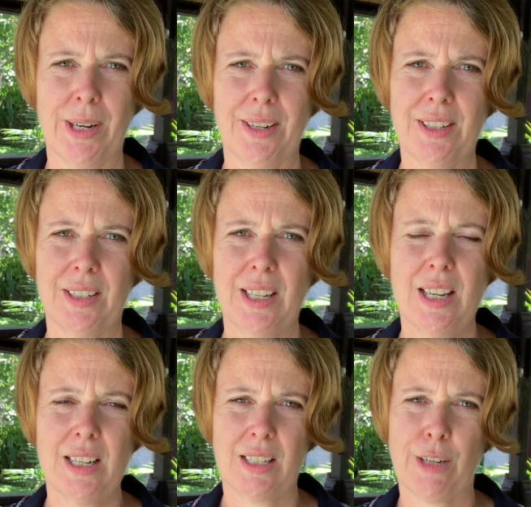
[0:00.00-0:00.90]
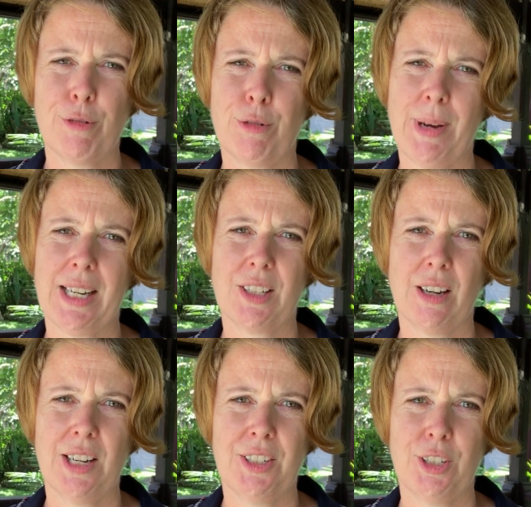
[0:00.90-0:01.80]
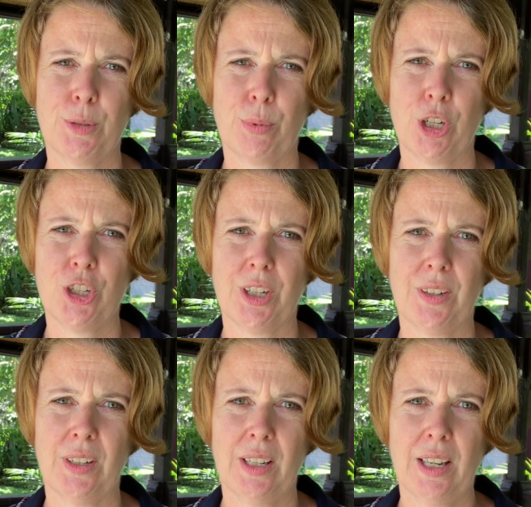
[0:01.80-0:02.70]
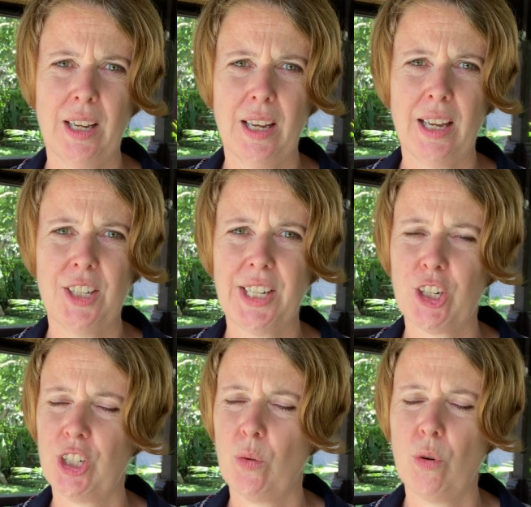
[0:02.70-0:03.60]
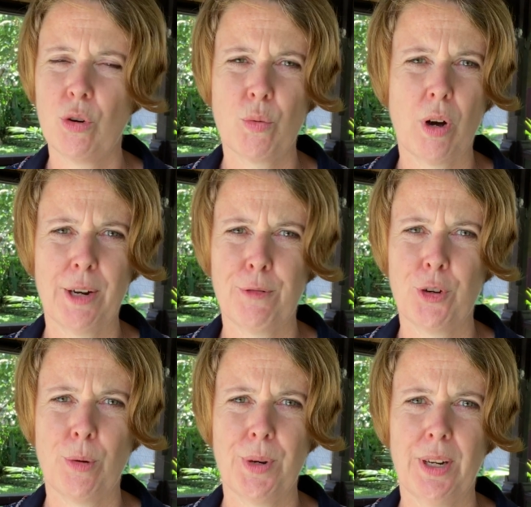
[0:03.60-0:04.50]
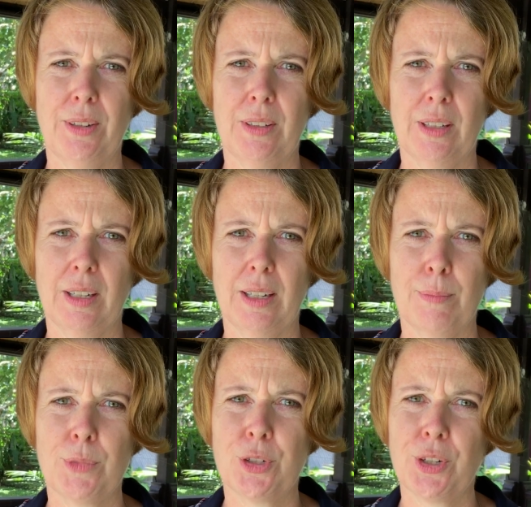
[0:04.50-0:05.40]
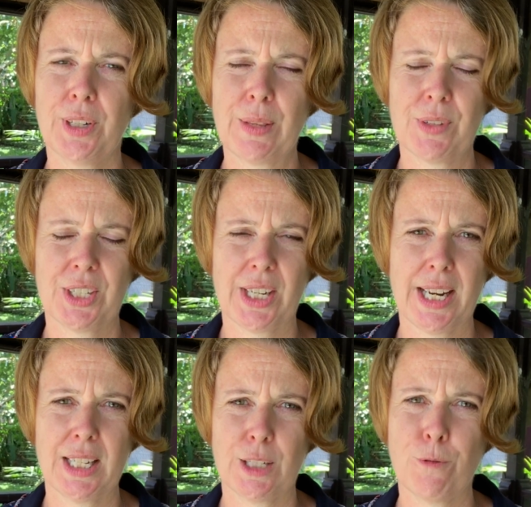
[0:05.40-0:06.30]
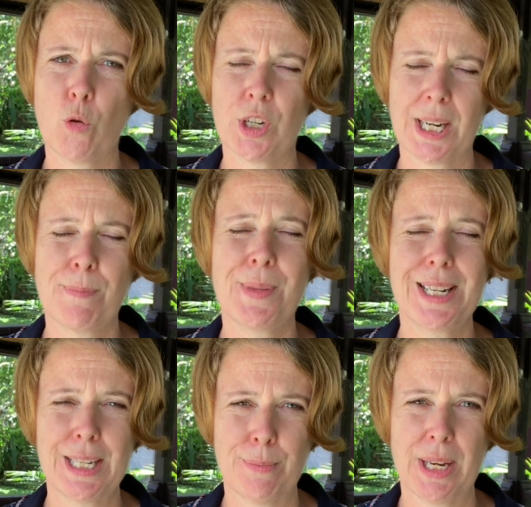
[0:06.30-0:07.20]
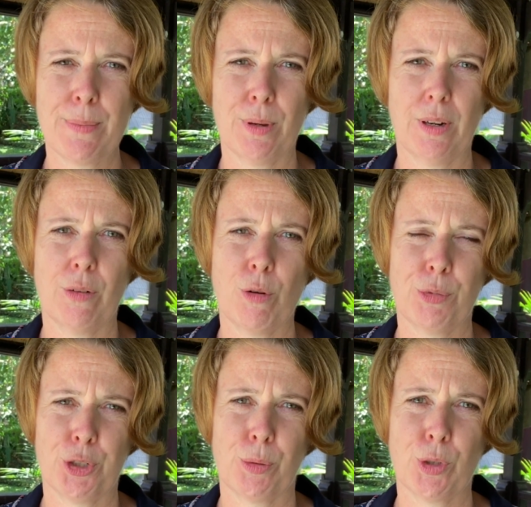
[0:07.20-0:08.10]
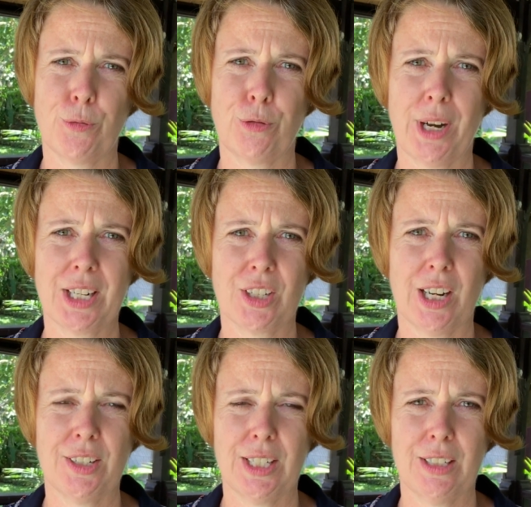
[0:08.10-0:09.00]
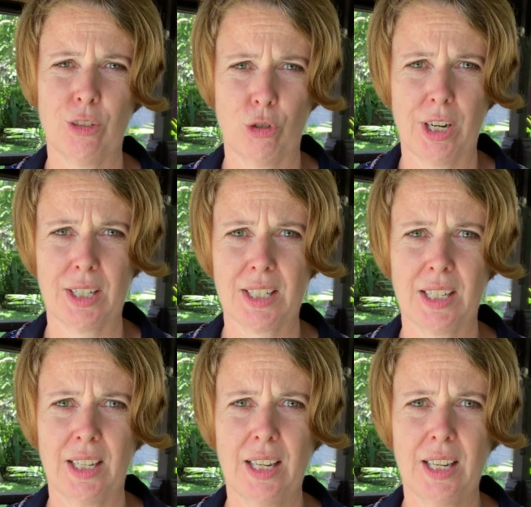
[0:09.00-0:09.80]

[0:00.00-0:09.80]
about it, suffer from anxiety and depression. It's actually a worldwide phenomenon. Certainly in the States, 14 million people are on prescription for anxiety drugs.